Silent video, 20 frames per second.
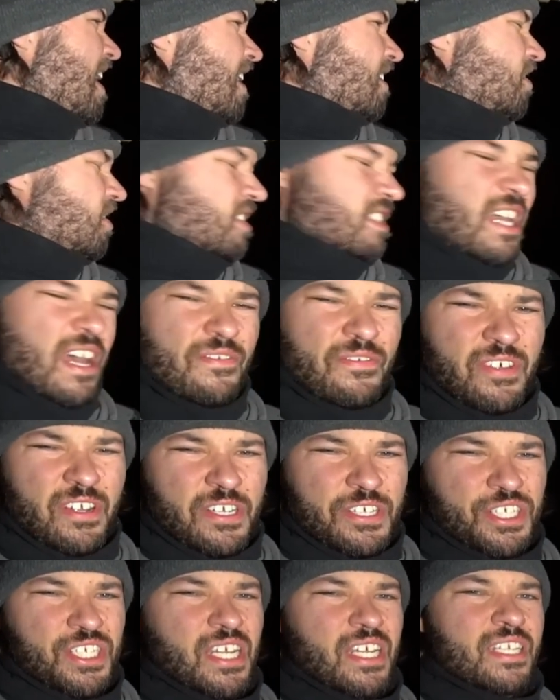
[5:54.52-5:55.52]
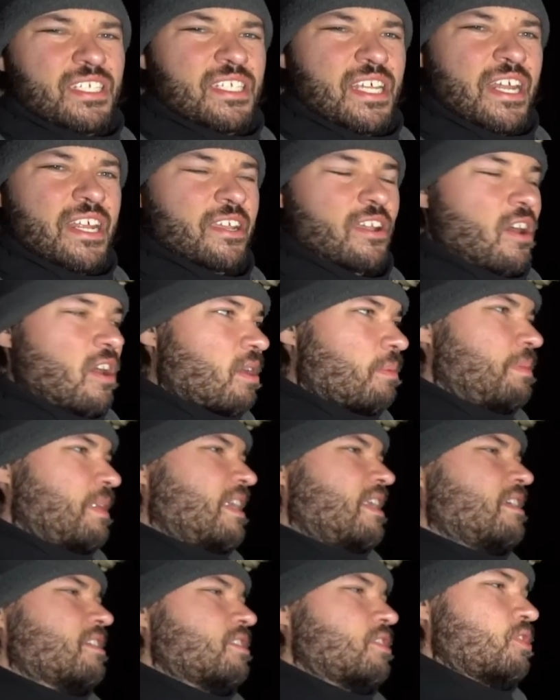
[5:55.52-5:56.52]
I just got finished setting up.
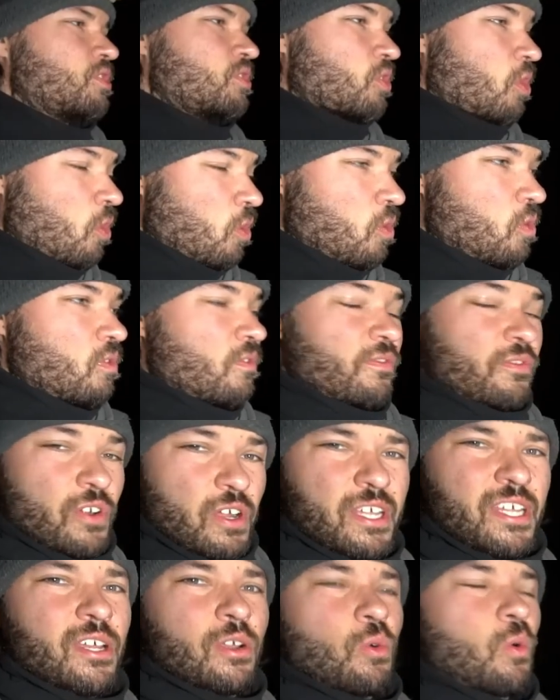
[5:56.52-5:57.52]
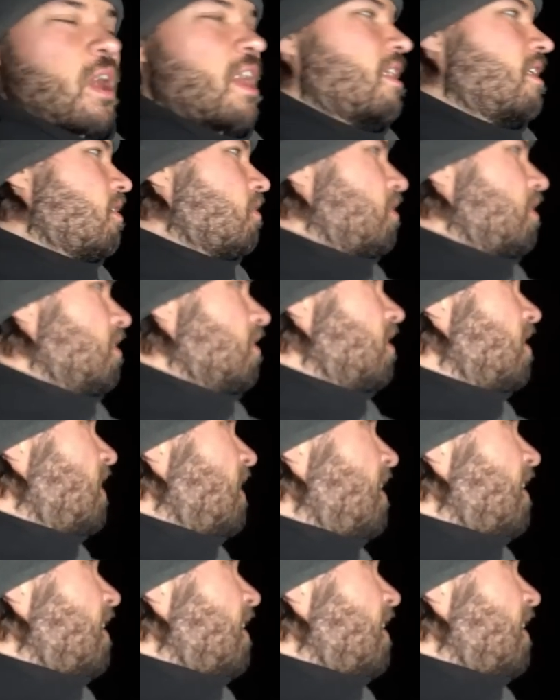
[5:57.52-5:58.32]
It is so freaking quiet out here,